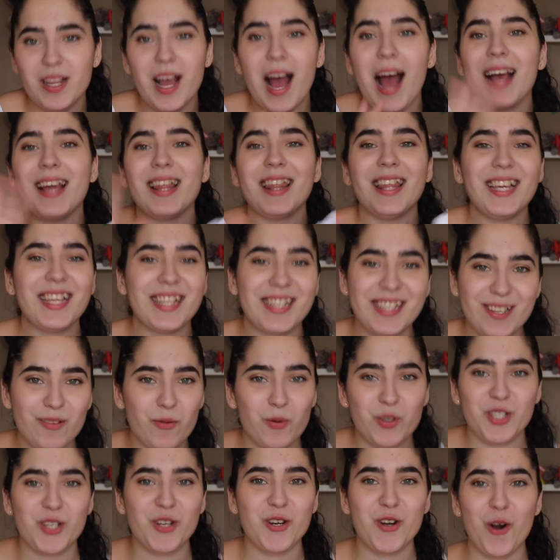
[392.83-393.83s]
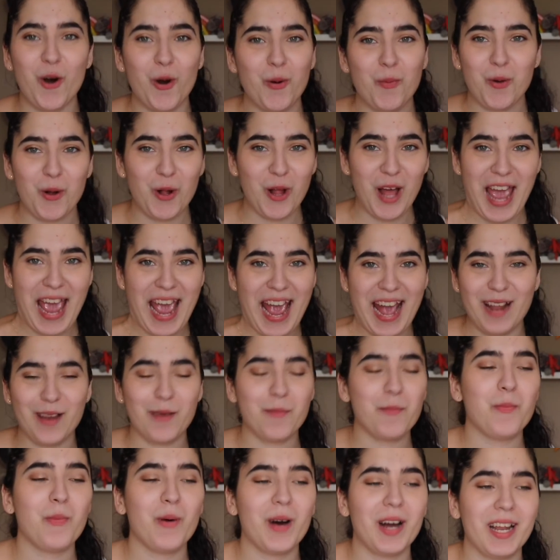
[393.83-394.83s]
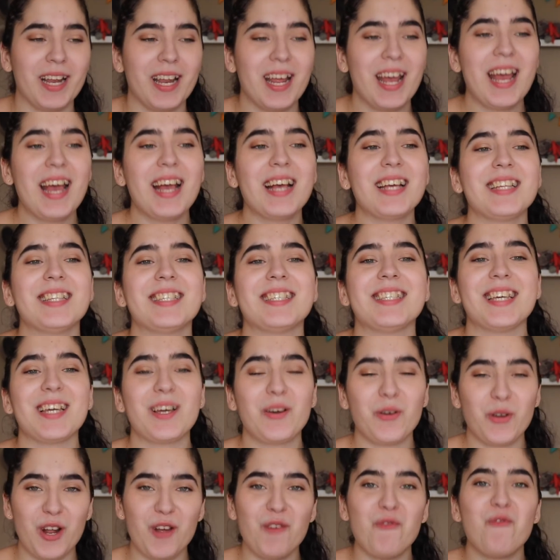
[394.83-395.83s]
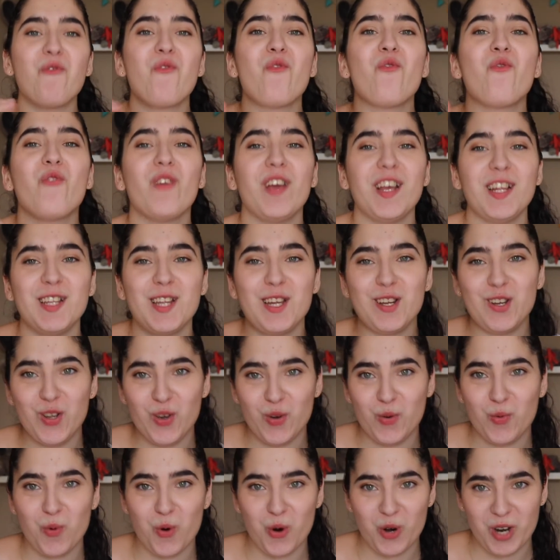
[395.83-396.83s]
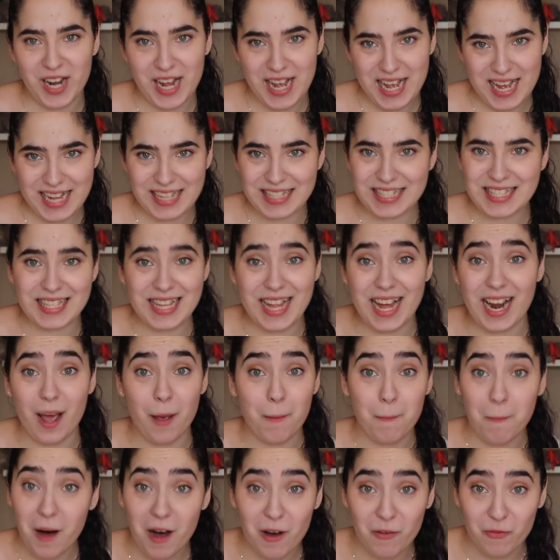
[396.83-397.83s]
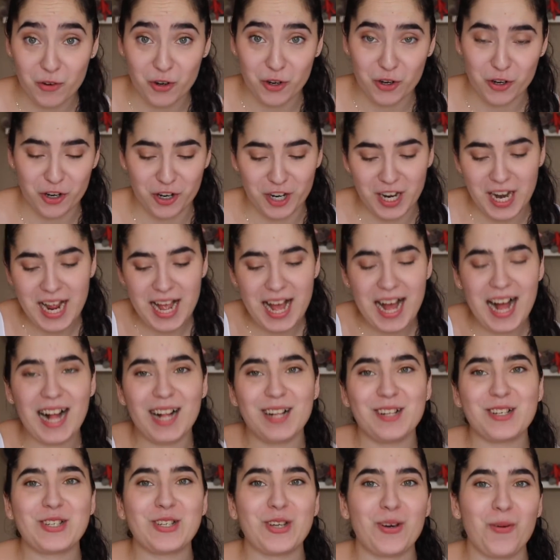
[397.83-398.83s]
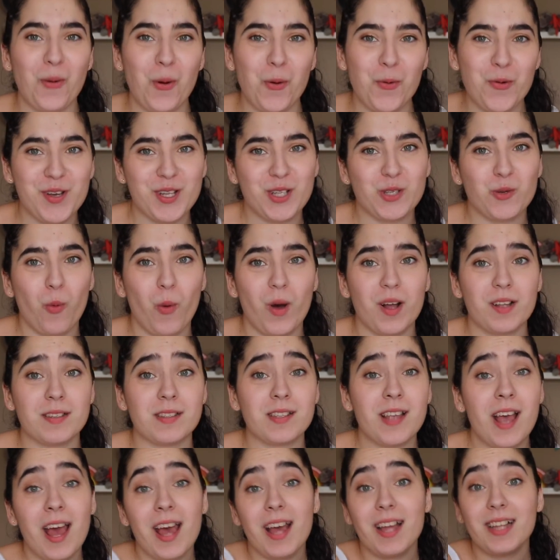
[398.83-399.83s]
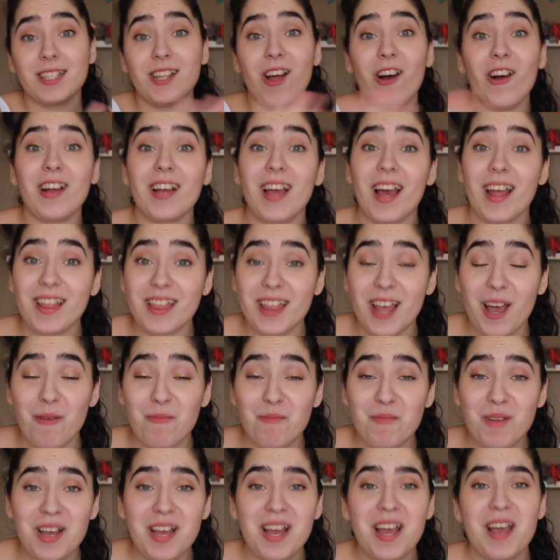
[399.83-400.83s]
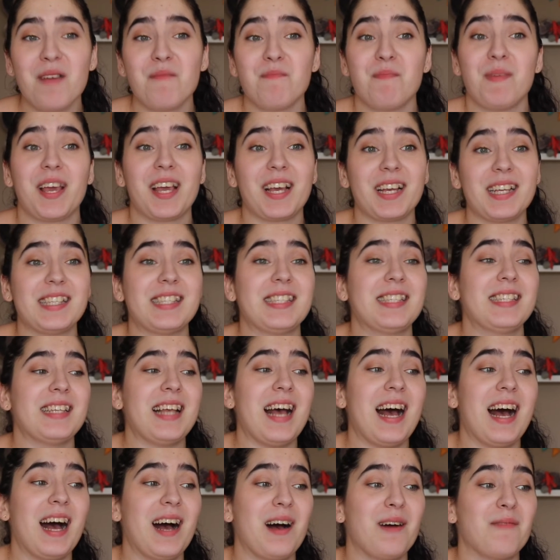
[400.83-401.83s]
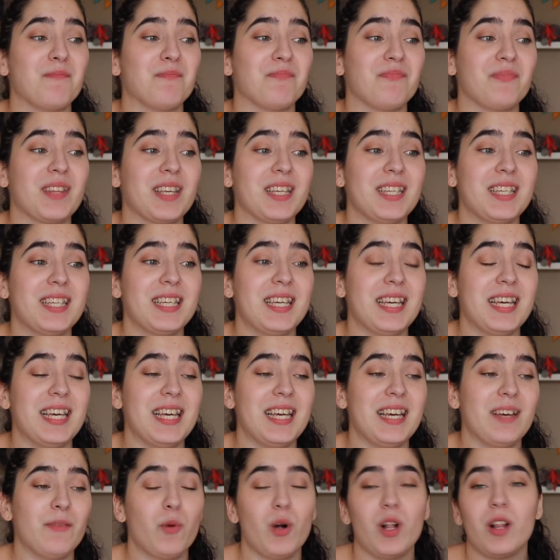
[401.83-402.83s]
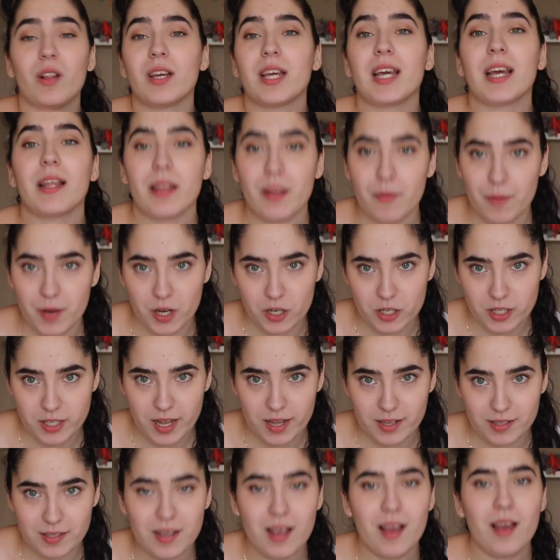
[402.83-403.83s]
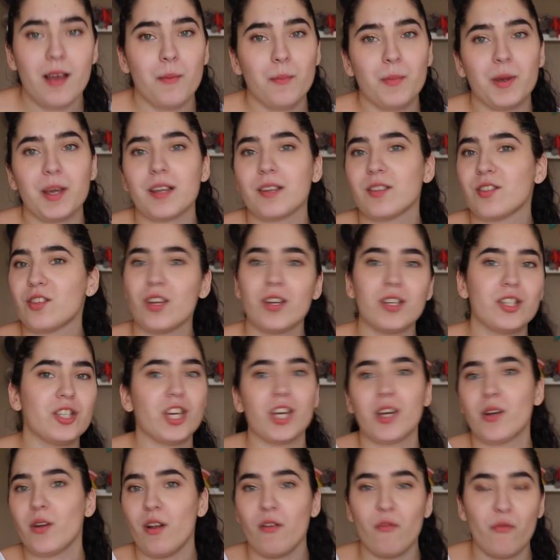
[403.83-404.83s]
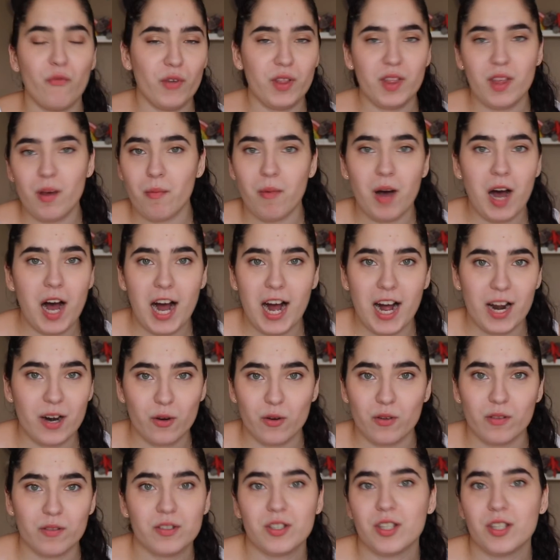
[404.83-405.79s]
I think it was a normal head, but she couldn't fit the newborn hats that I bought for her. I'll show you which ones. Don't get them because get the bigger size, because she couldn't fit them at all.